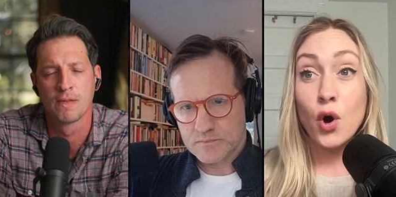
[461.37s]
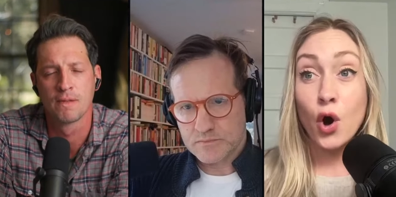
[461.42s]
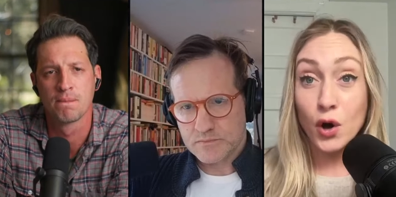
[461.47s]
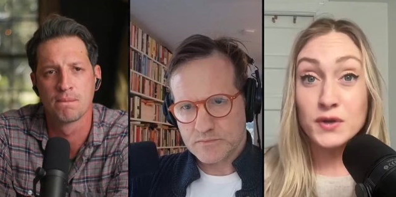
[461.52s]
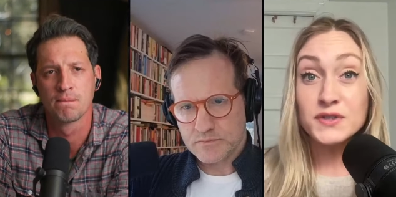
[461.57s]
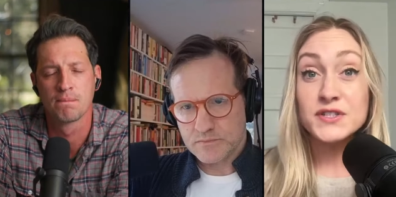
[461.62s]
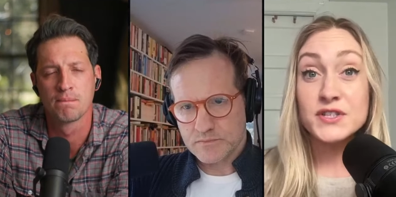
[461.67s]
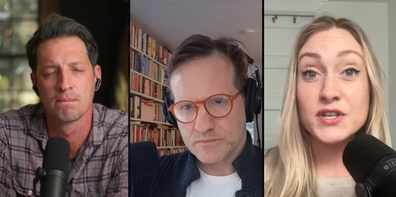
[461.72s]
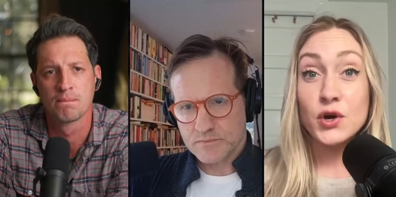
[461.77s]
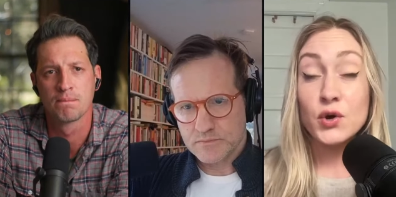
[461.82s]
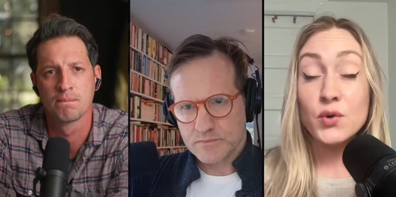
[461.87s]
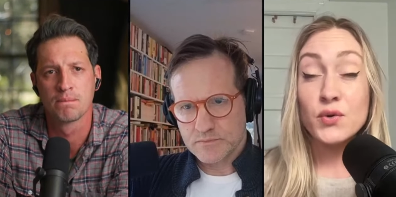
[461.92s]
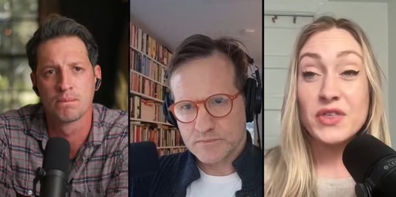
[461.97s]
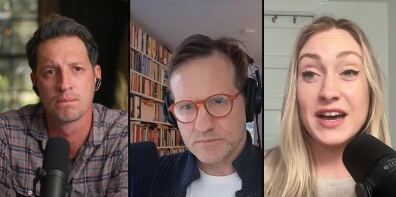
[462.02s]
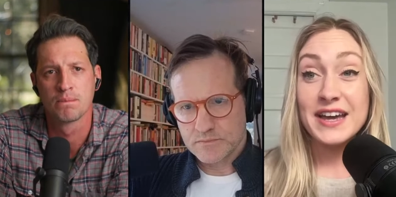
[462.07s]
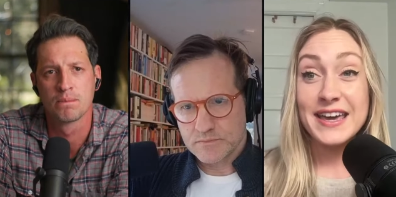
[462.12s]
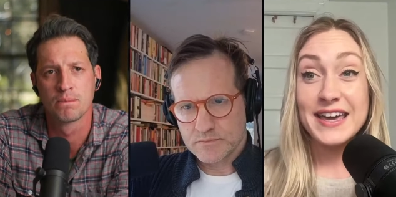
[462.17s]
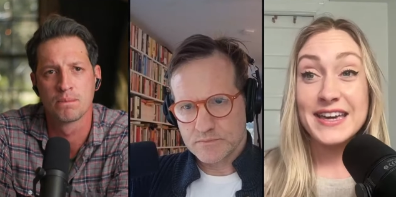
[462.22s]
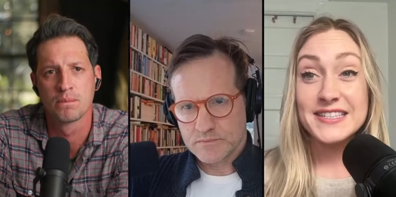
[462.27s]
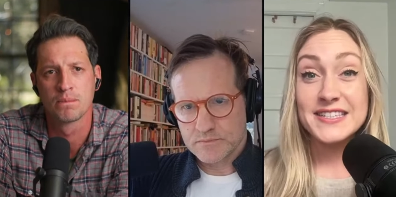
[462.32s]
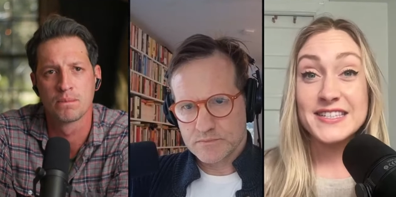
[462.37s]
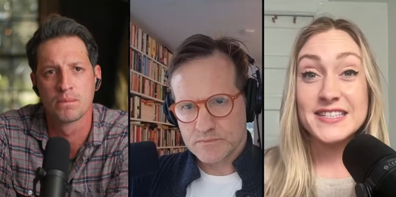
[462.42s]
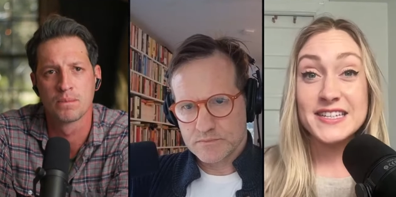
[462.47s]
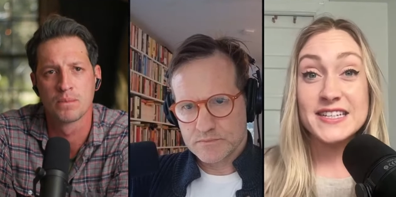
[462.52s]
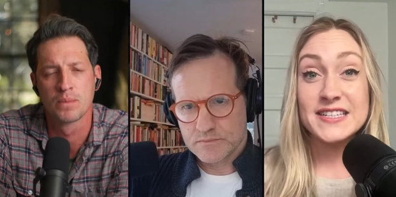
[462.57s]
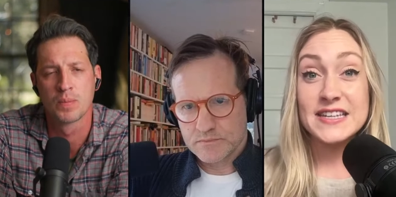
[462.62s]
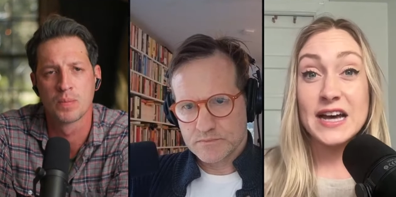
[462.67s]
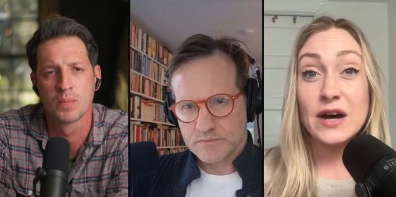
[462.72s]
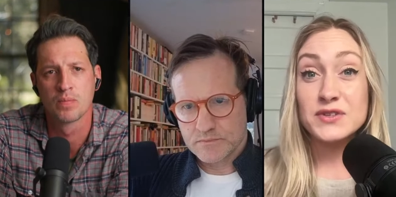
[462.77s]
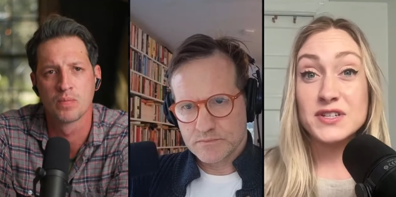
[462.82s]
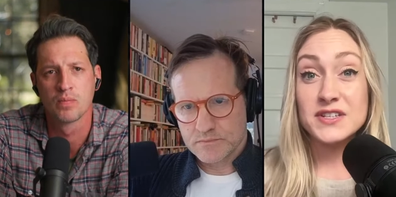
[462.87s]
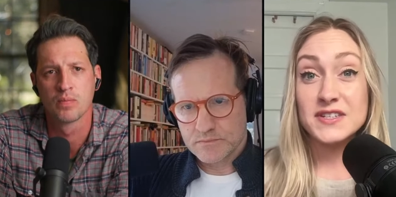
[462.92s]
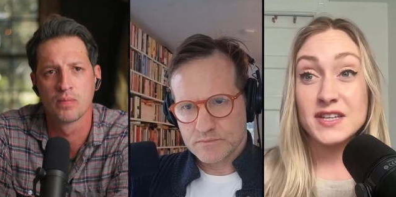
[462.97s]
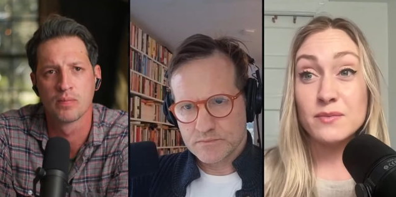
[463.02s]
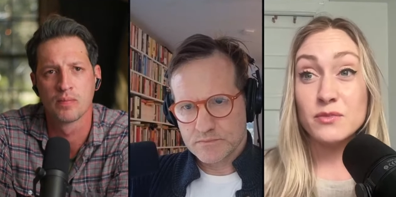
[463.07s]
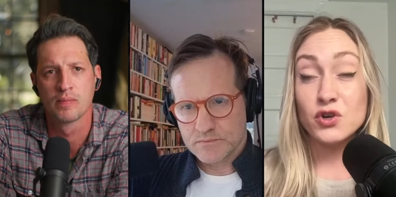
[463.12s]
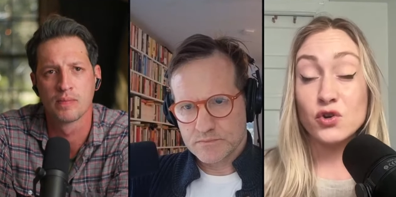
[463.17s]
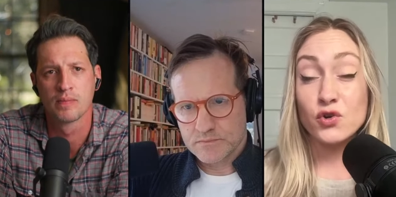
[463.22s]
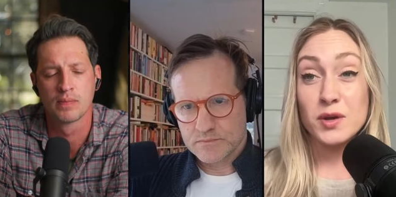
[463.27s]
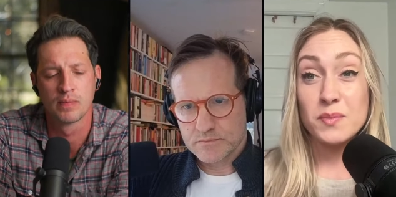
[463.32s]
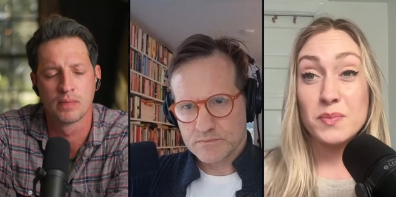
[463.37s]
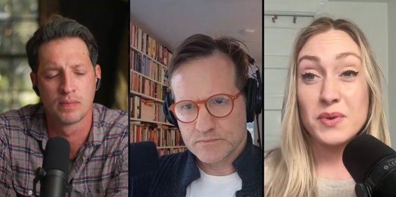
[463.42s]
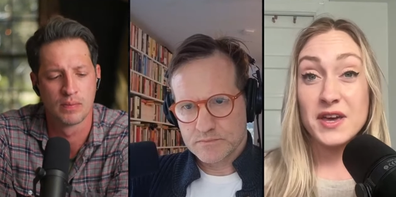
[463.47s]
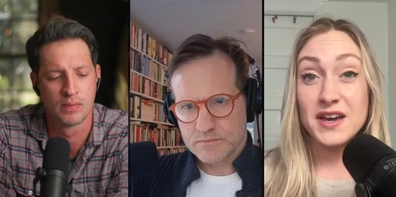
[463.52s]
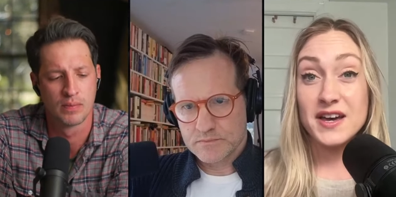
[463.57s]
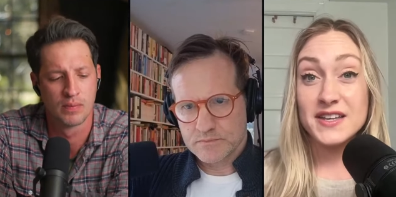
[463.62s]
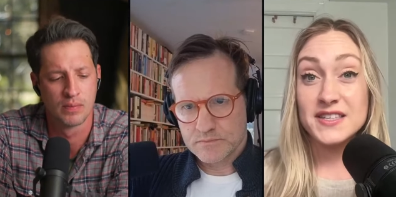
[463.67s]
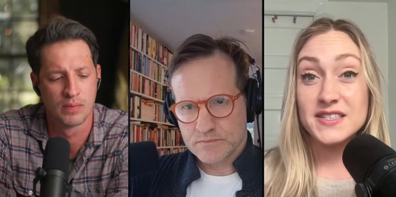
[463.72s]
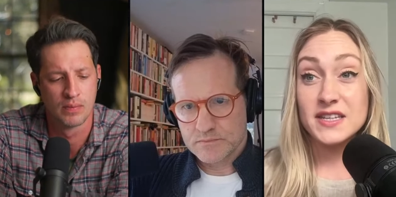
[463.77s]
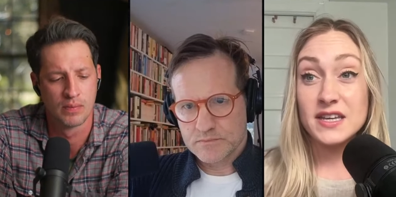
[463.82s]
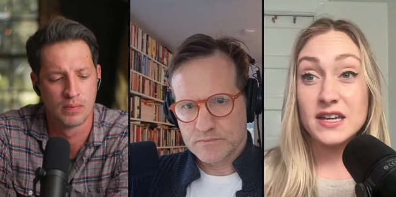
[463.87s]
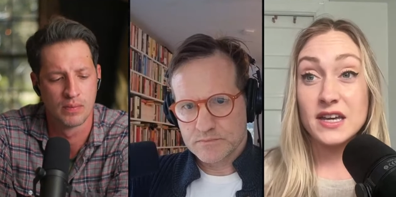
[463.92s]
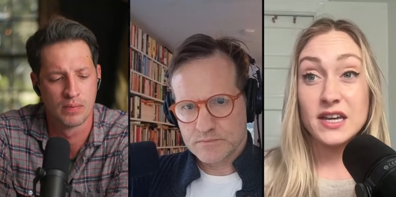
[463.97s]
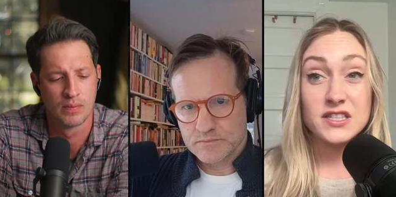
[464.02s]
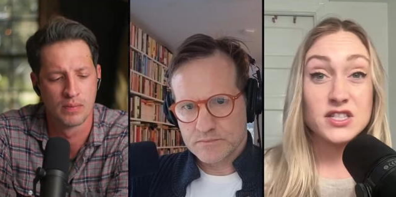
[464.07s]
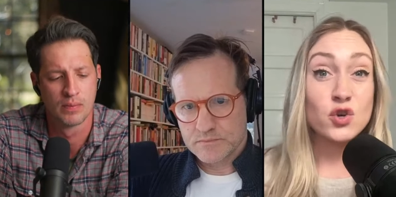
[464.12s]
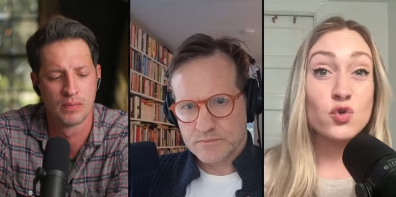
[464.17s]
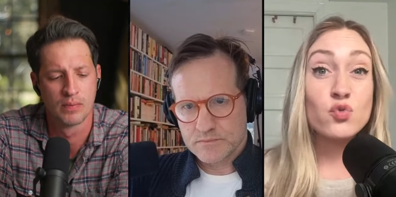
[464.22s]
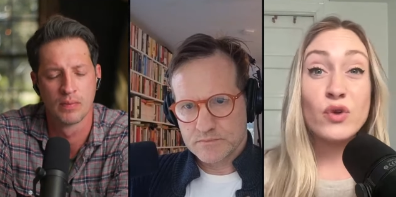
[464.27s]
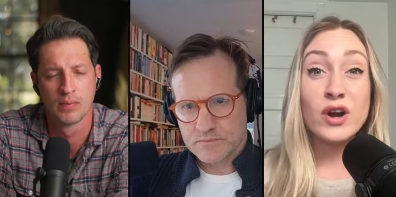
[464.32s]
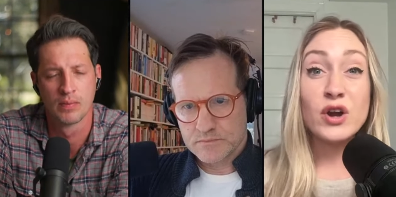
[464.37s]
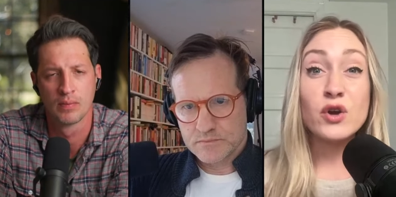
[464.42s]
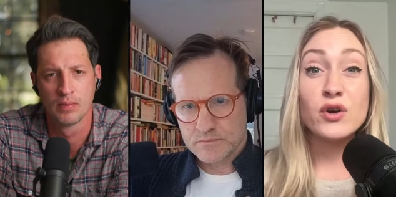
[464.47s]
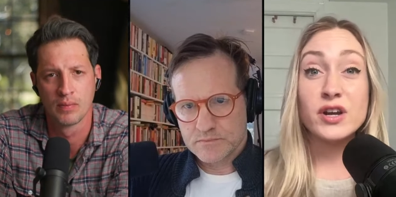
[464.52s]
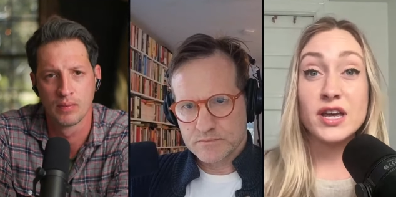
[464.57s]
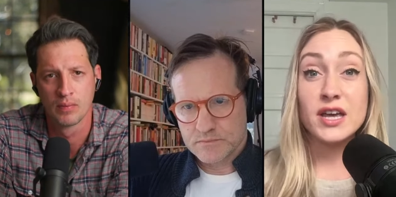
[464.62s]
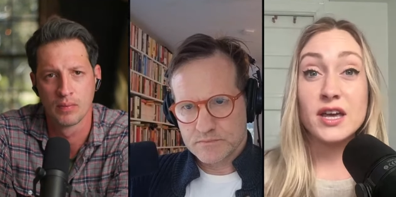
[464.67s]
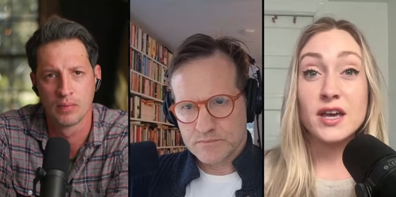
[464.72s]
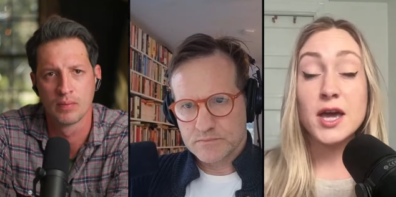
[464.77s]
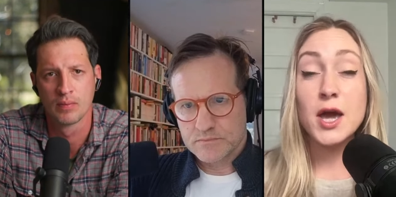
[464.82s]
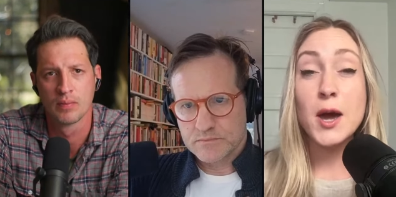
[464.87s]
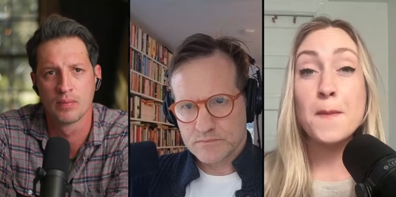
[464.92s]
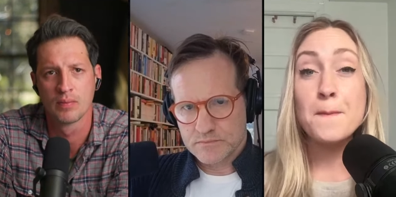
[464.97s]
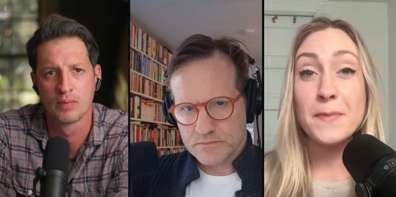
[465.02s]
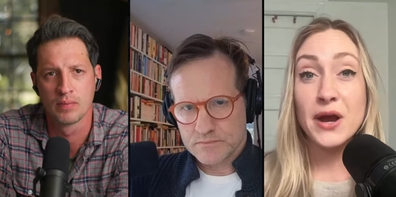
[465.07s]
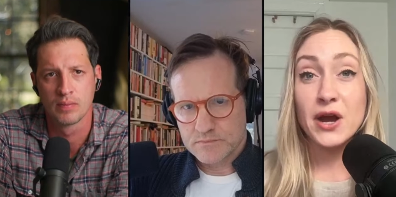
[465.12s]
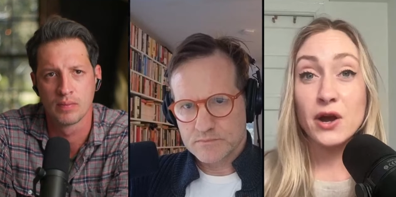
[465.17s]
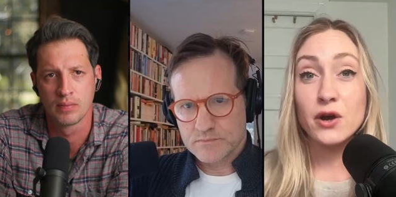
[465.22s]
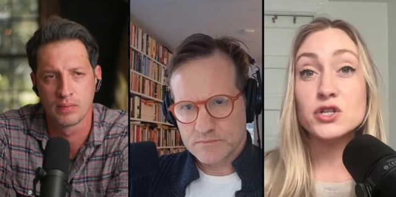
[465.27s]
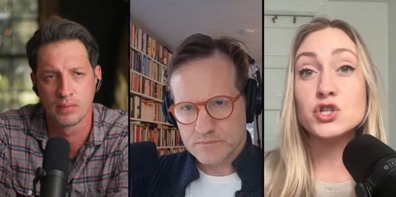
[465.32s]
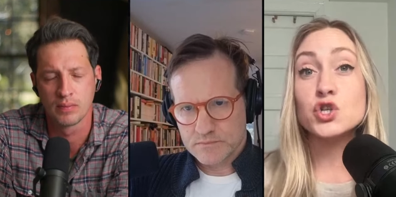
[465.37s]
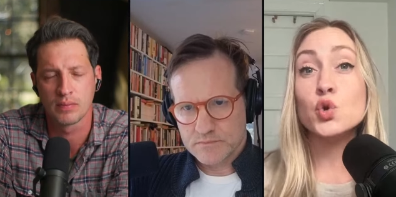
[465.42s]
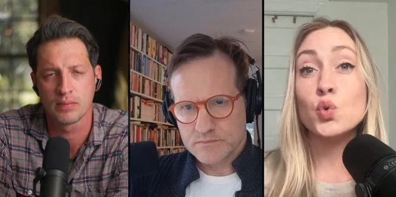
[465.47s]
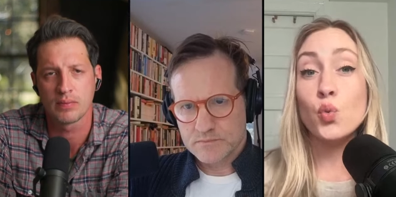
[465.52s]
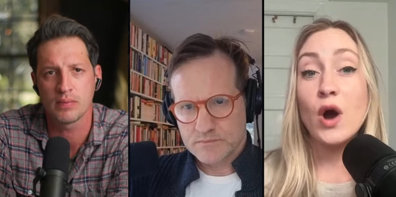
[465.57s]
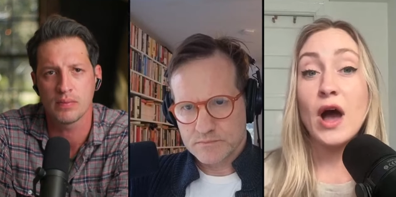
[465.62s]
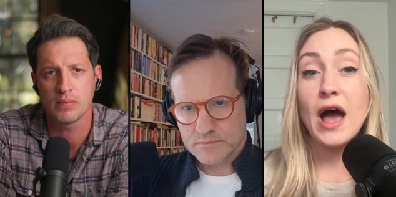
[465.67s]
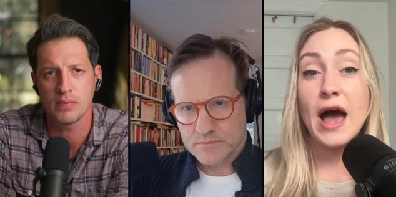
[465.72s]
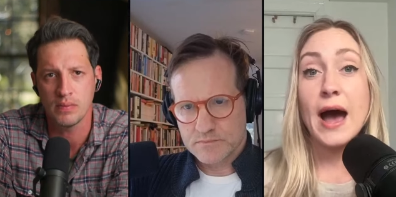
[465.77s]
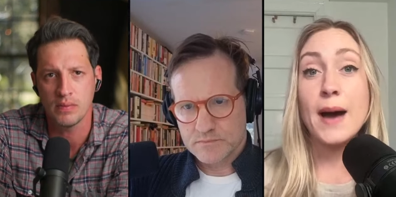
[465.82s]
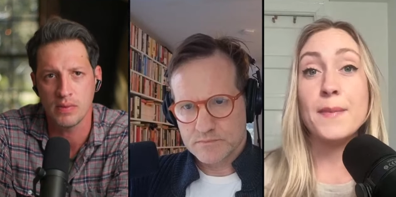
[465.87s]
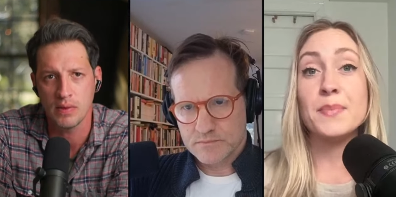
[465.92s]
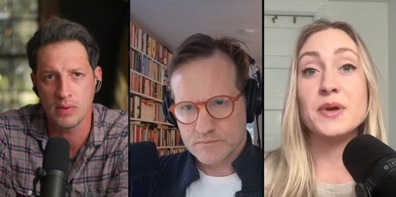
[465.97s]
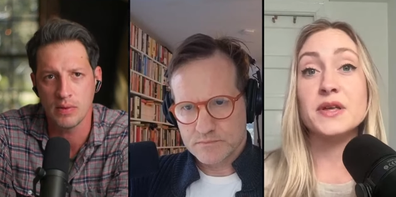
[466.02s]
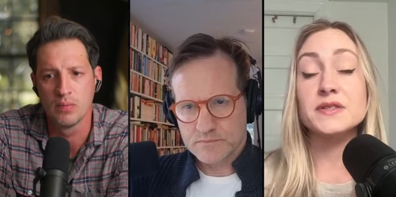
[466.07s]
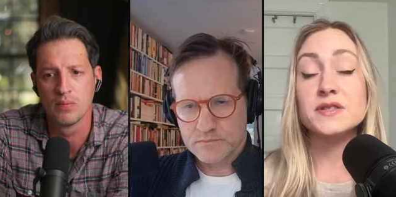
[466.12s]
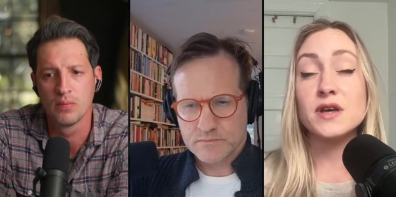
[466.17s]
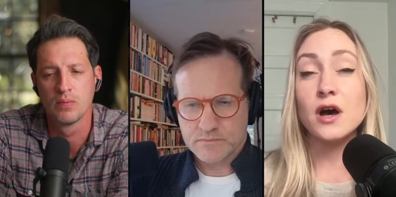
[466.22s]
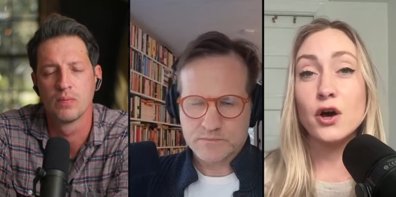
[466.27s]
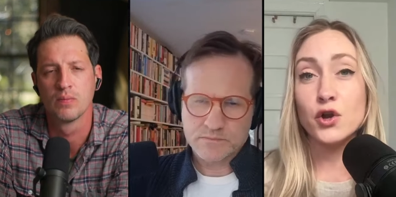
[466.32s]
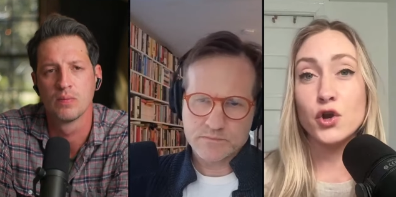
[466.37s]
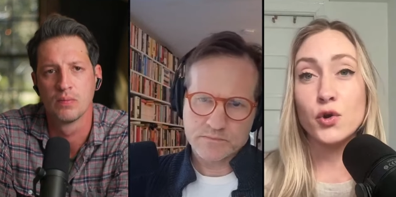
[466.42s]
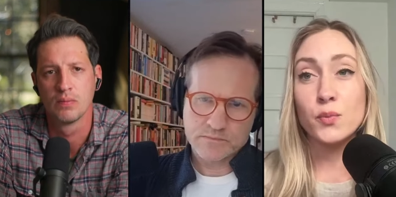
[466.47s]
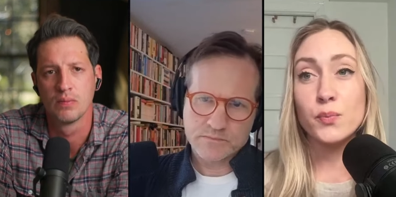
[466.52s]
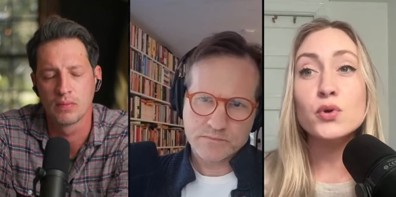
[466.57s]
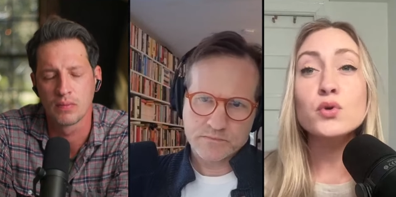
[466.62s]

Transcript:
Speaker 1: also, that case sticks out to some degree because it's a rarity compared to what happens under